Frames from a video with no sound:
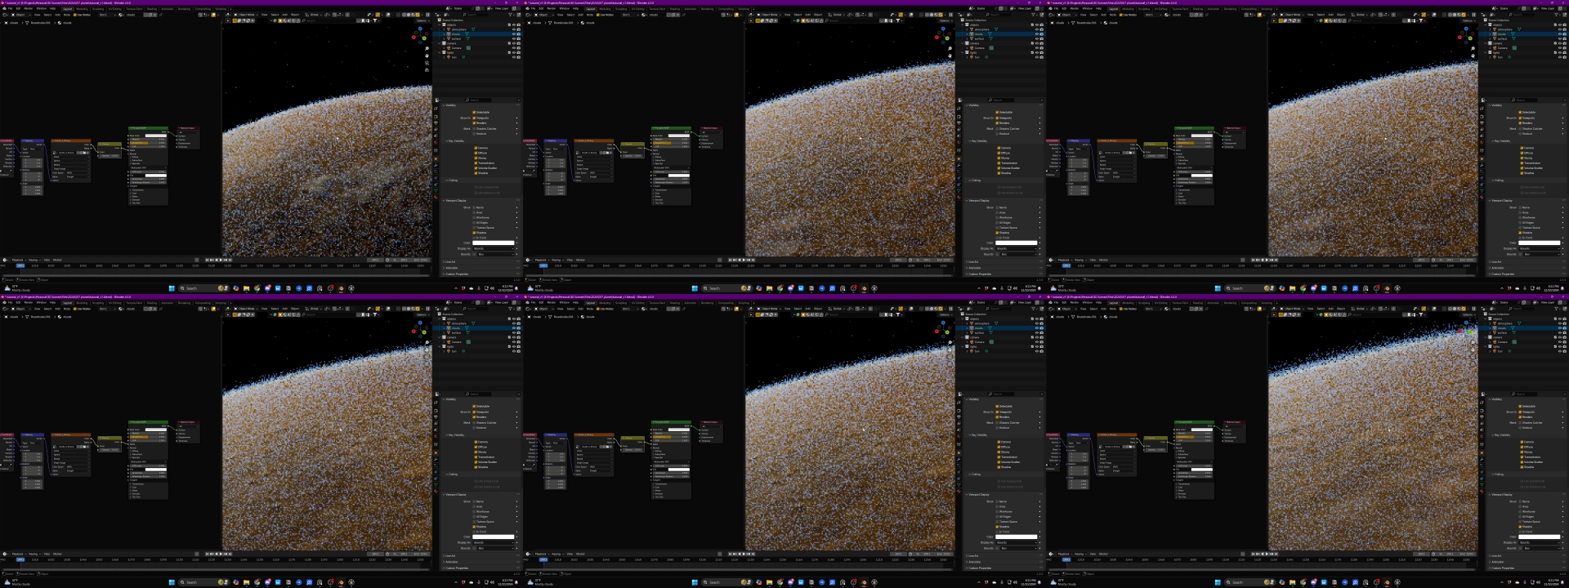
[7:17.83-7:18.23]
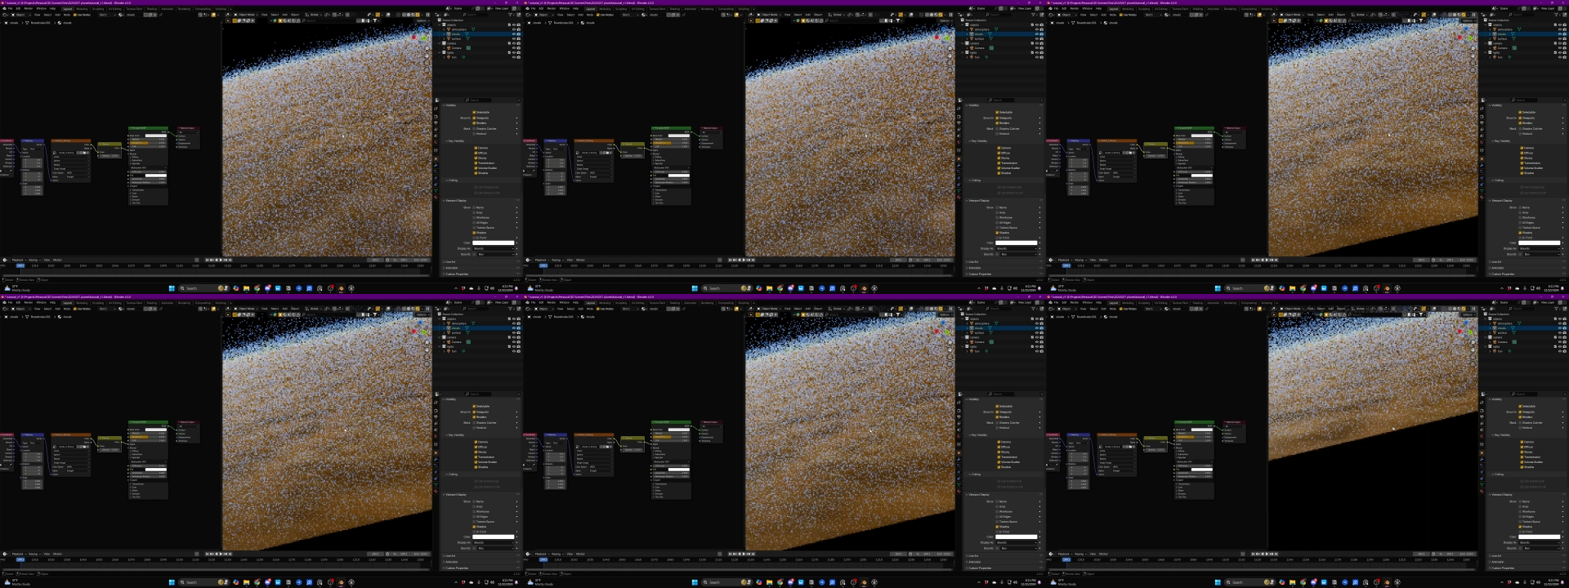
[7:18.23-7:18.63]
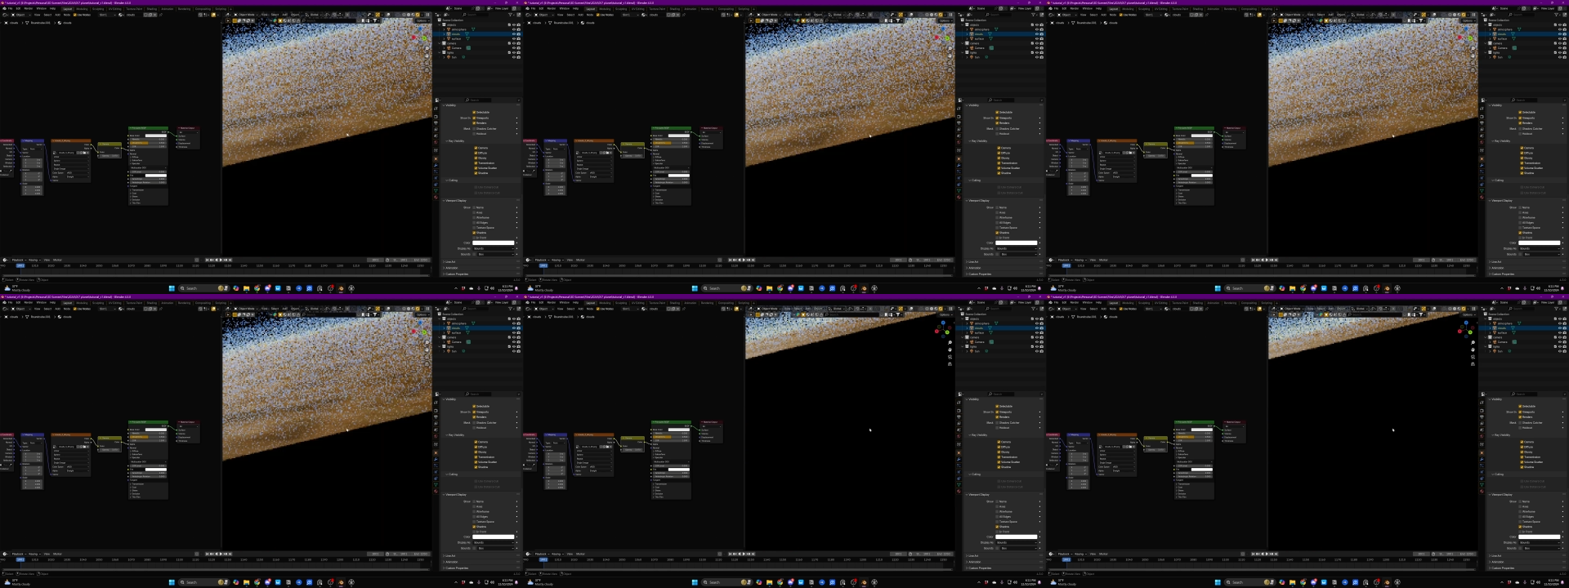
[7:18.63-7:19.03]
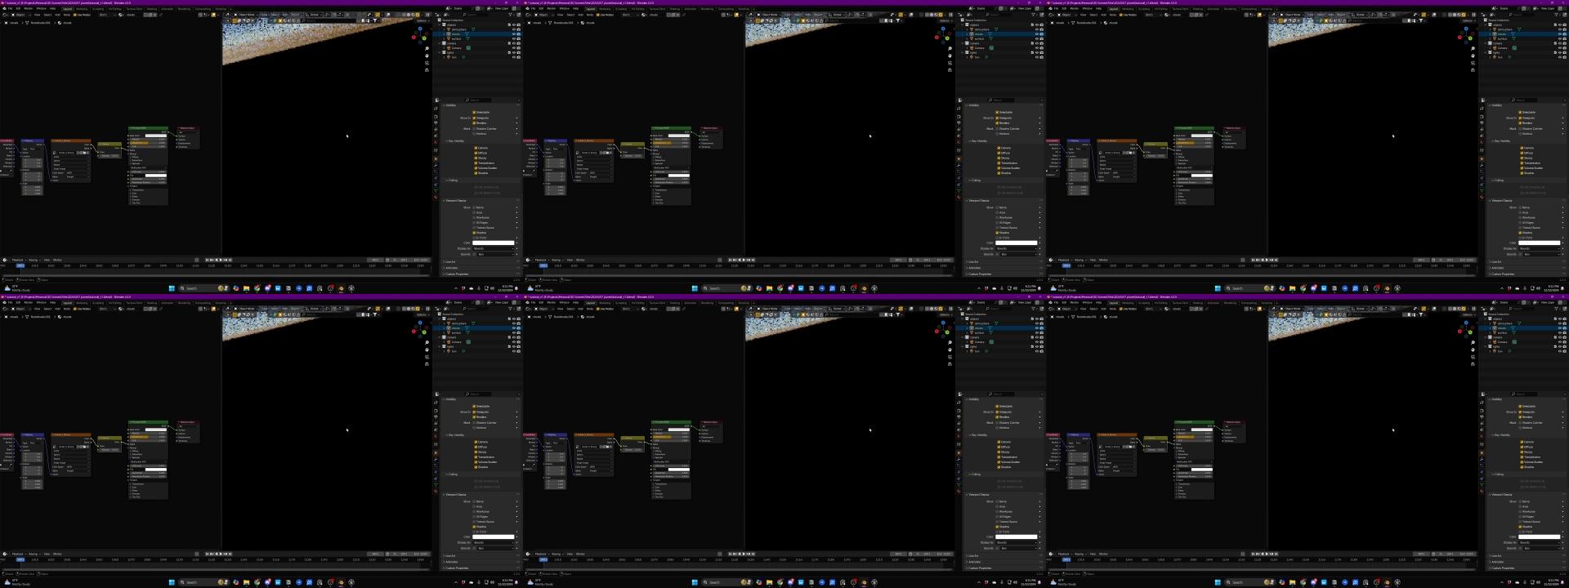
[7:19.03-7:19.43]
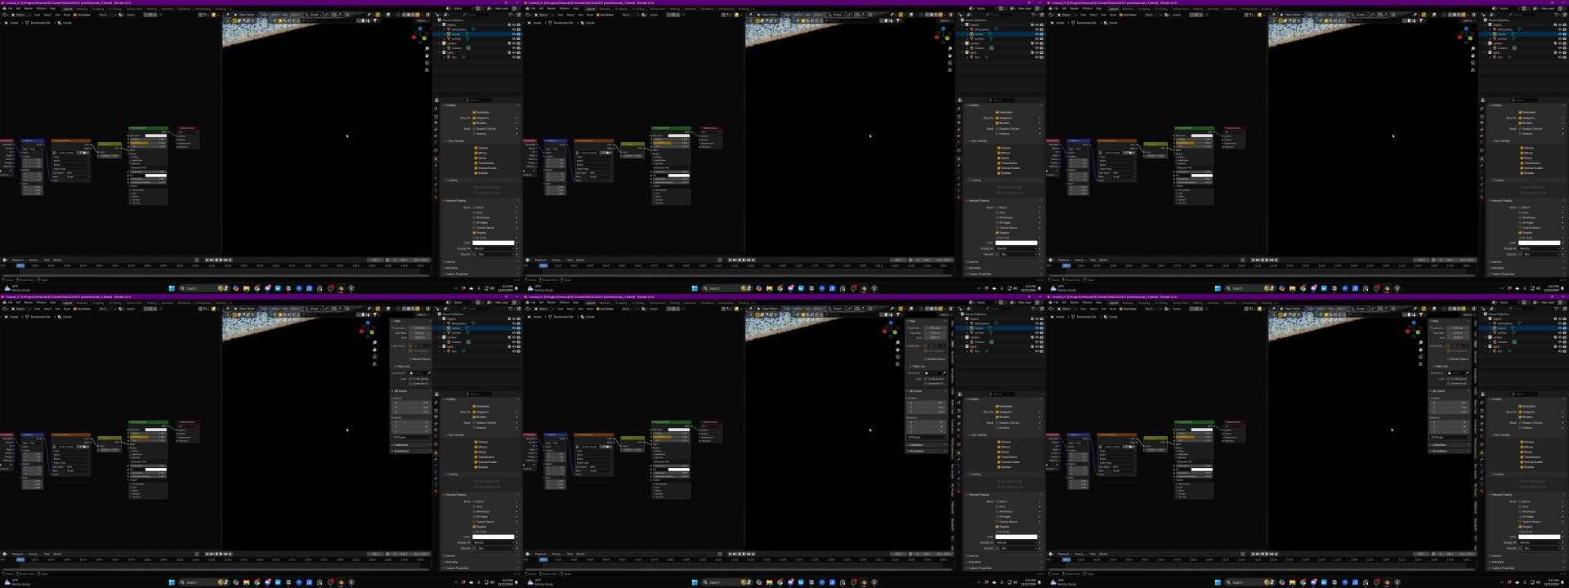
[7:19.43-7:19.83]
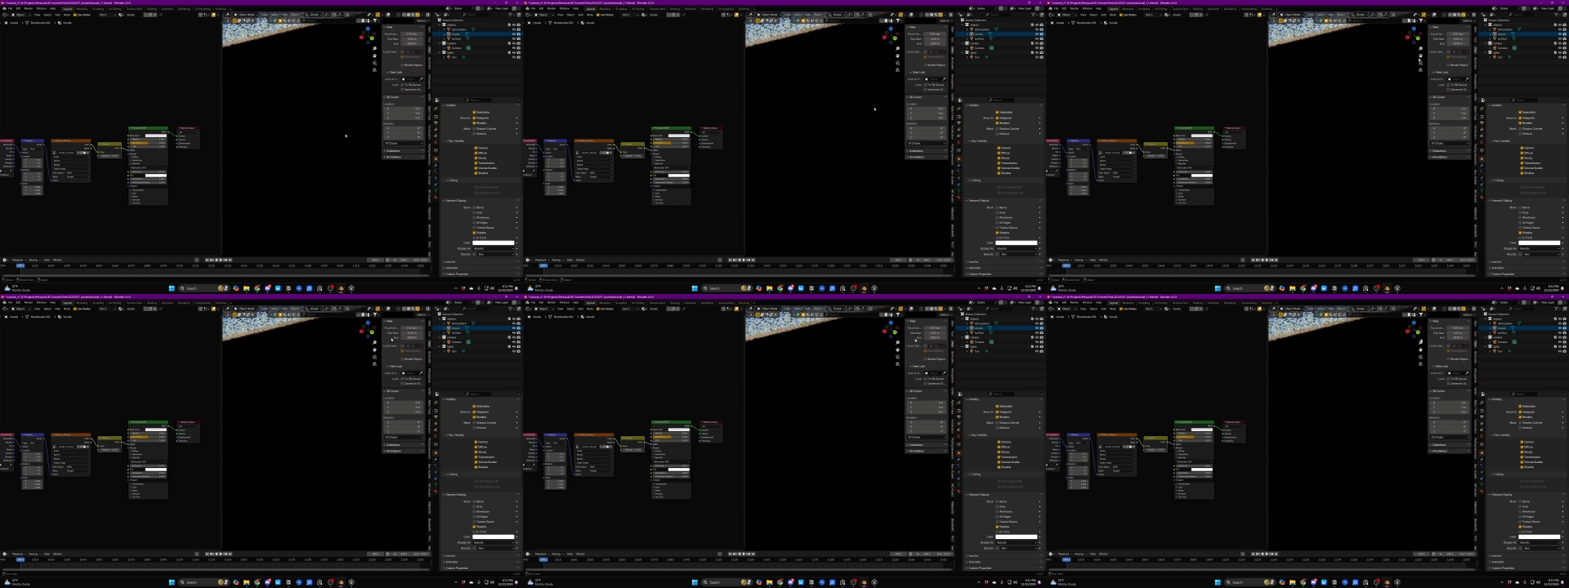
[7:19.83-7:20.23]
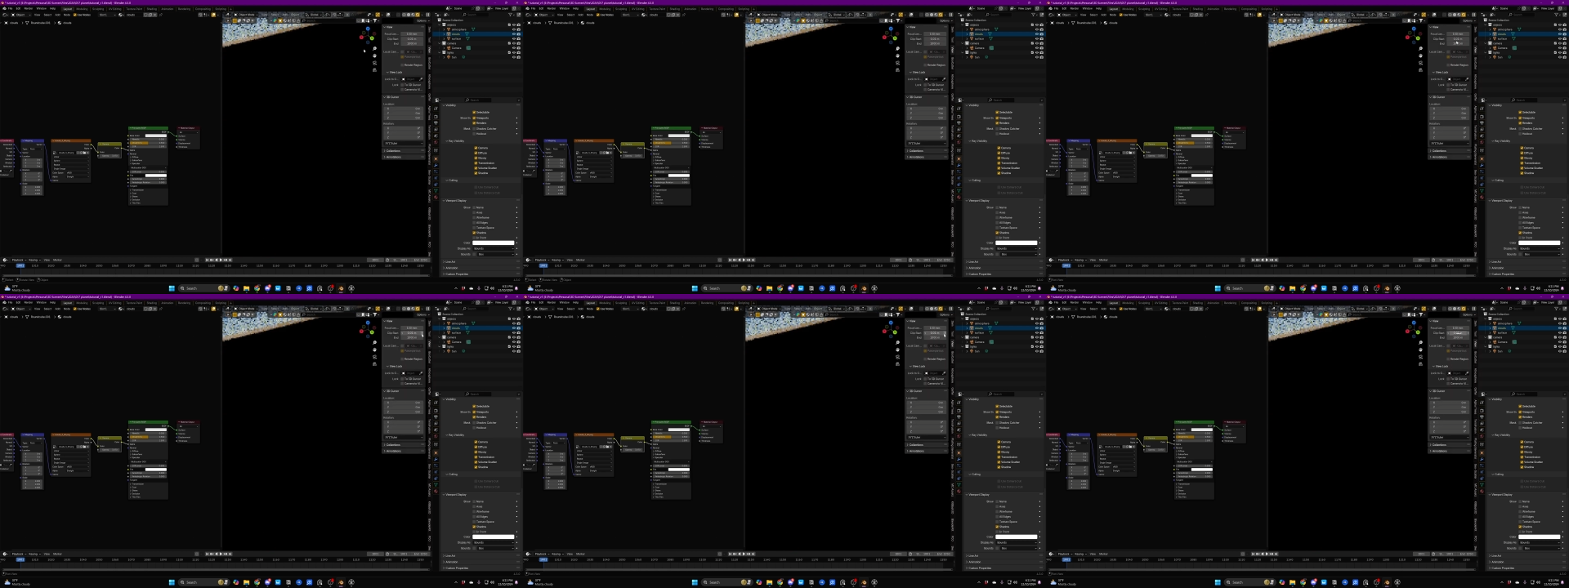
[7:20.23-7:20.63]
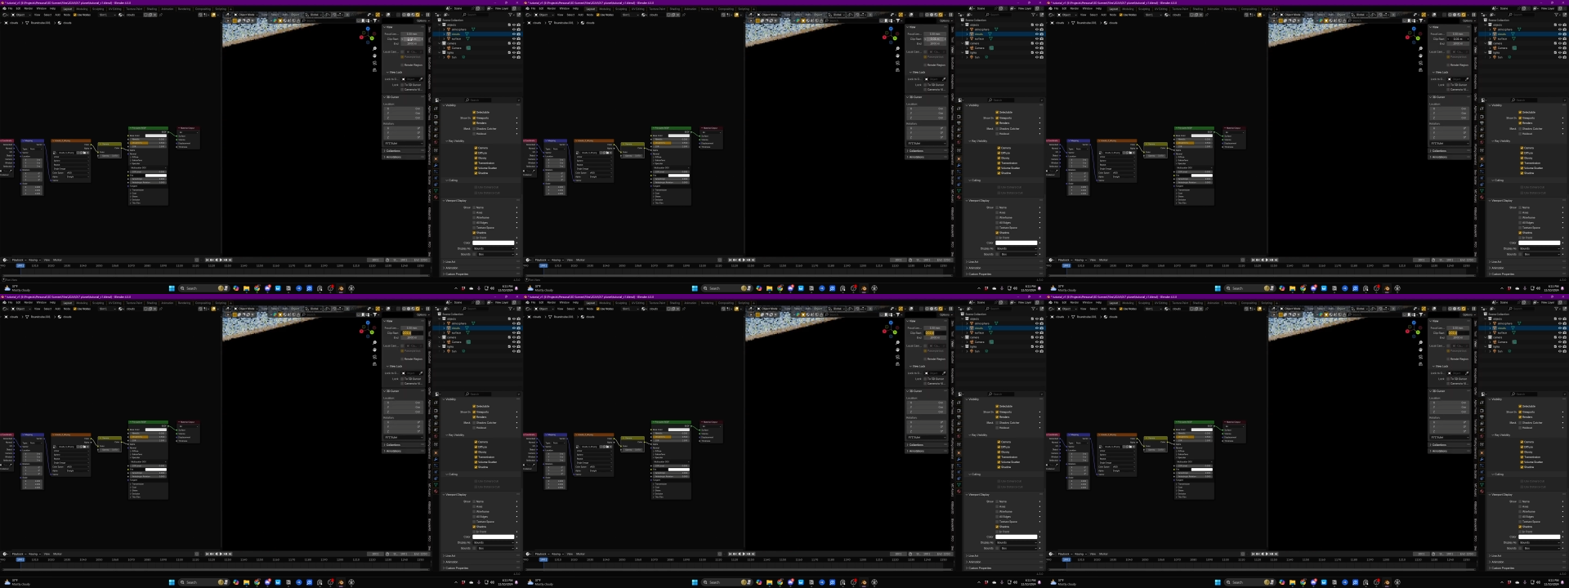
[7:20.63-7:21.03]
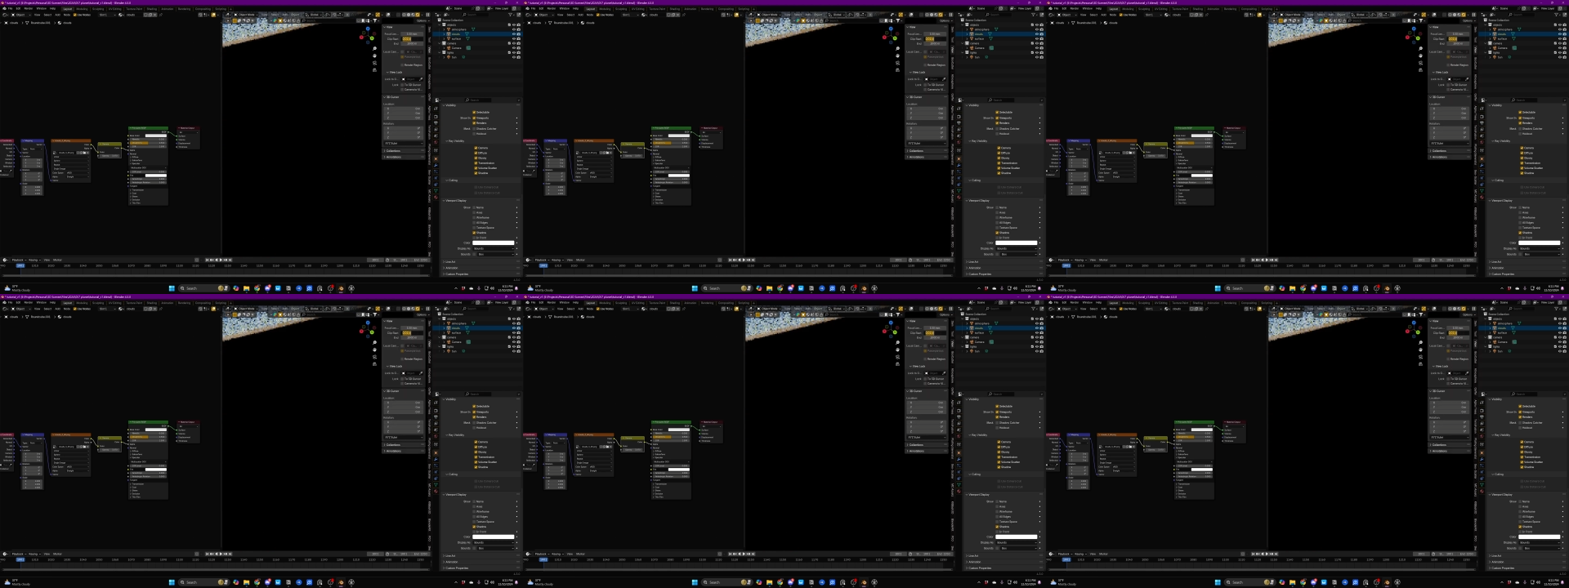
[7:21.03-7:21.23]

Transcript: [unreadable: no face in view]